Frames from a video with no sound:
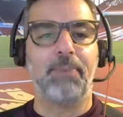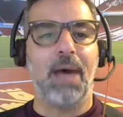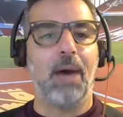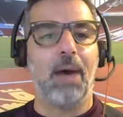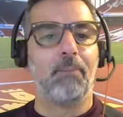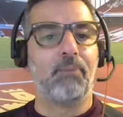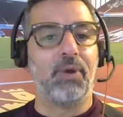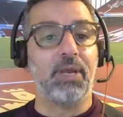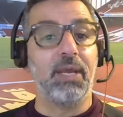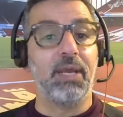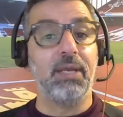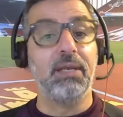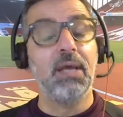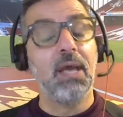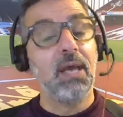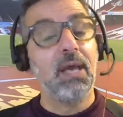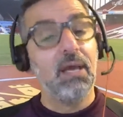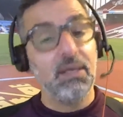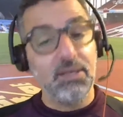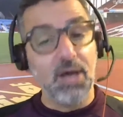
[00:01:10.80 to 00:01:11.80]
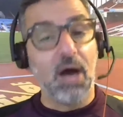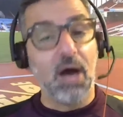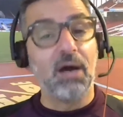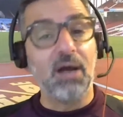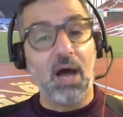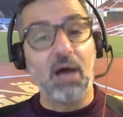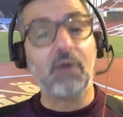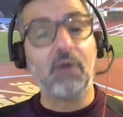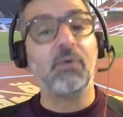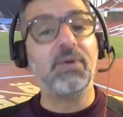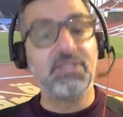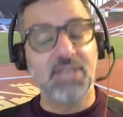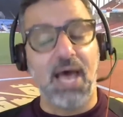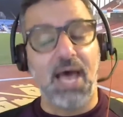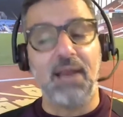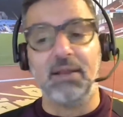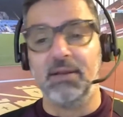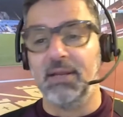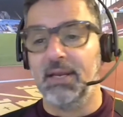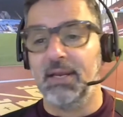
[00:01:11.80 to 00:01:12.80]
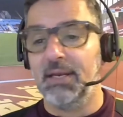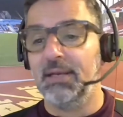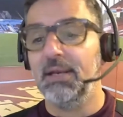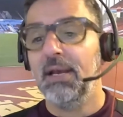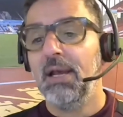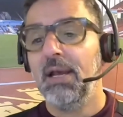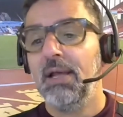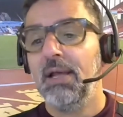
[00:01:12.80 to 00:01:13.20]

about bringing young, hungry talent in,